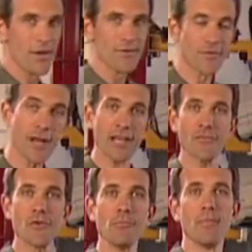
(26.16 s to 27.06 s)
For the next
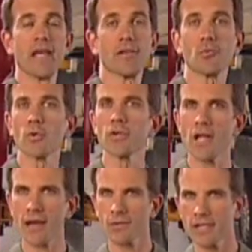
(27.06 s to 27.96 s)
few minutes, we're
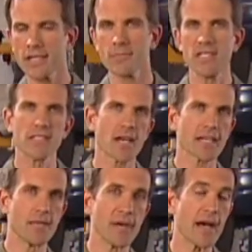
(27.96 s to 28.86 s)
not only going to be
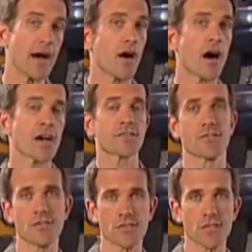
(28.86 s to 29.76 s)
talking about how
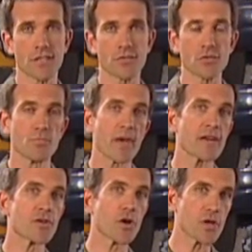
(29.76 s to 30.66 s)
oxygen sensors,
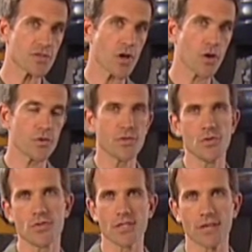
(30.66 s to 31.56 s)
better known as
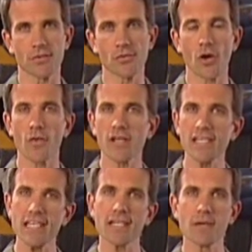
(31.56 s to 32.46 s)
O2 sensors, are the
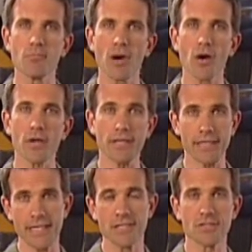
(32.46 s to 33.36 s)
key component
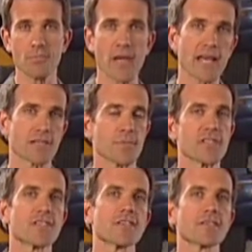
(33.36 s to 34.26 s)
in the engine management
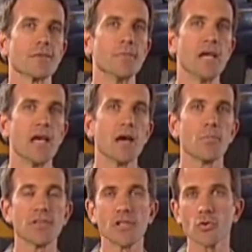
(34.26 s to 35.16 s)
system,
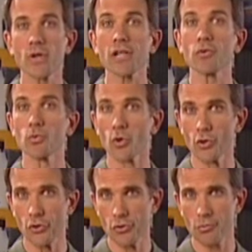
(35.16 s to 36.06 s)
but the critical role
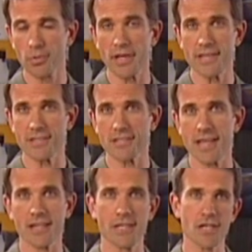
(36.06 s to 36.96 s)
you play as a
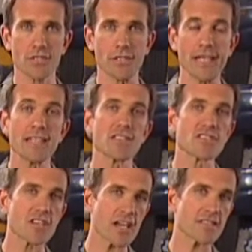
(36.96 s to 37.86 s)
technician in
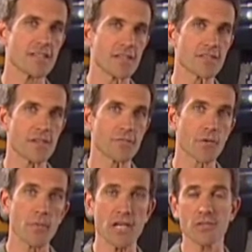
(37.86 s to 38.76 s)
discussing this
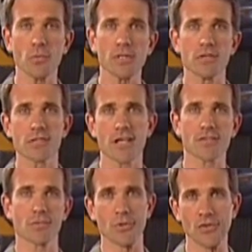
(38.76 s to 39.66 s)
information with your
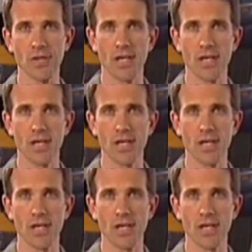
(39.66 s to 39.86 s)
customers.